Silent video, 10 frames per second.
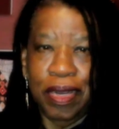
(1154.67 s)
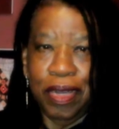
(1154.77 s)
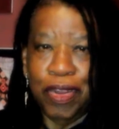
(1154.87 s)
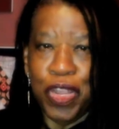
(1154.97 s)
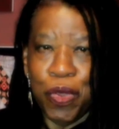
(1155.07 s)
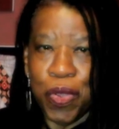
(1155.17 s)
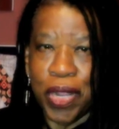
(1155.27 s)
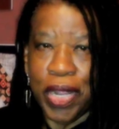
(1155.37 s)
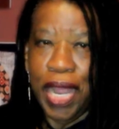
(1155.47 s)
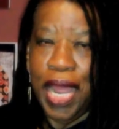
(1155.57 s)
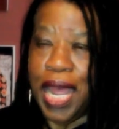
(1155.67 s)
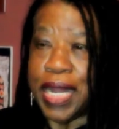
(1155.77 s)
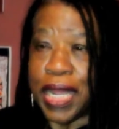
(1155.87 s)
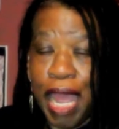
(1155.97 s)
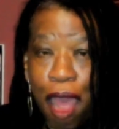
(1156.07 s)
New York, and
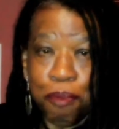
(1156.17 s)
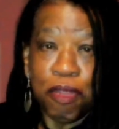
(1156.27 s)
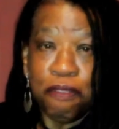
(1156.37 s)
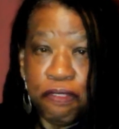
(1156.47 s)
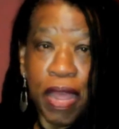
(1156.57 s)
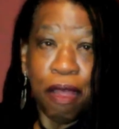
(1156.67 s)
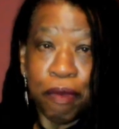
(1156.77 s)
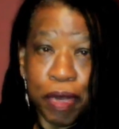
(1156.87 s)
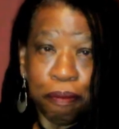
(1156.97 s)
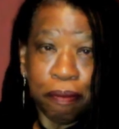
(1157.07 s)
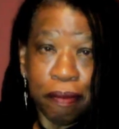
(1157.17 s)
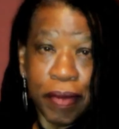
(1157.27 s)
the captain found him.